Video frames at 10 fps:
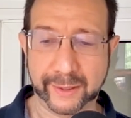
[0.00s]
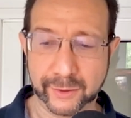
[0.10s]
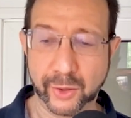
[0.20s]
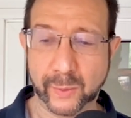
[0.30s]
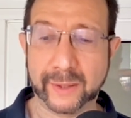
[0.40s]
Okay.
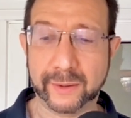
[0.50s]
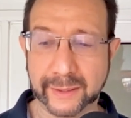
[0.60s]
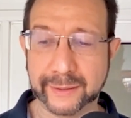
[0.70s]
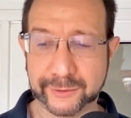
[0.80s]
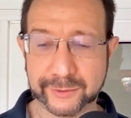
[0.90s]
No, well,
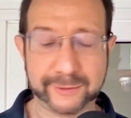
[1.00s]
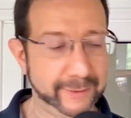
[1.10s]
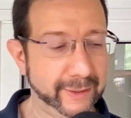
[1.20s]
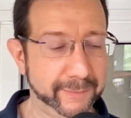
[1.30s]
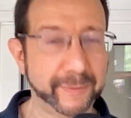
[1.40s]

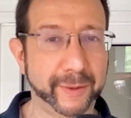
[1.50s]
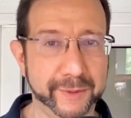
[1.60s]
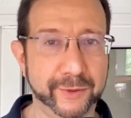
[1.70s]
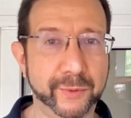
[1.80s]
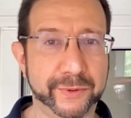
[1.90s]
it's, I'm
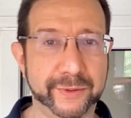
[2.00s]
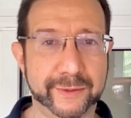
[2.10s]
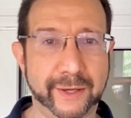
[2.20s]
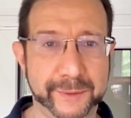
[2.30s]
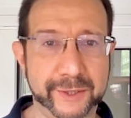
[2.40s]
going to go with
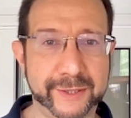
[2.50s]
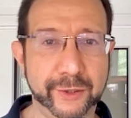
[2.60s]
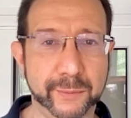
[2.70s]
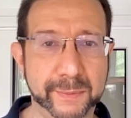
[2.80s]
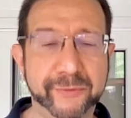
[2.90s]
it. I'm going to tell
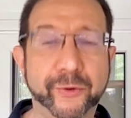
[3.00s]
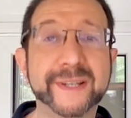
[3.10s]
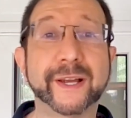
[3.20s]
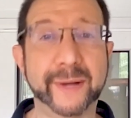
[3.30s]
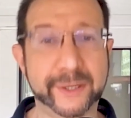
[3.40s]
you. Before I
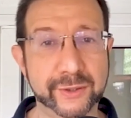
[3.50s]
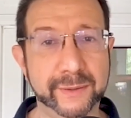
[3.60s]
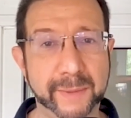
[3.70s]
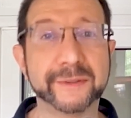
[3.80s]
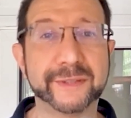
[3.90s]
tell you,
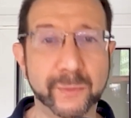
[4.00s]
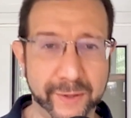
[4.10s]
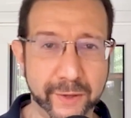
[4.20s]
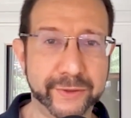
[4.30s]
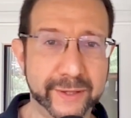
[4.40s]
actually, I'm going to say
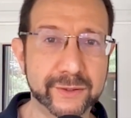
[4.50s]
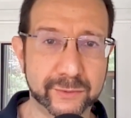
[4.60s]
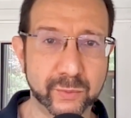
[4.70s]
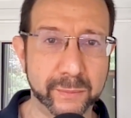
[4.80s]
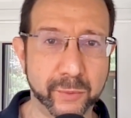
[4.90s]
one other thing,
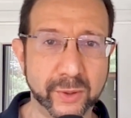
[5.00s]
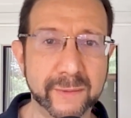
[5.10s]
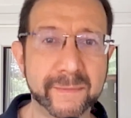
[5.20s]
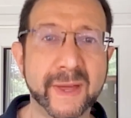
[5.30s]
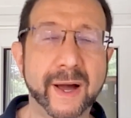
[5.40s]
just one more.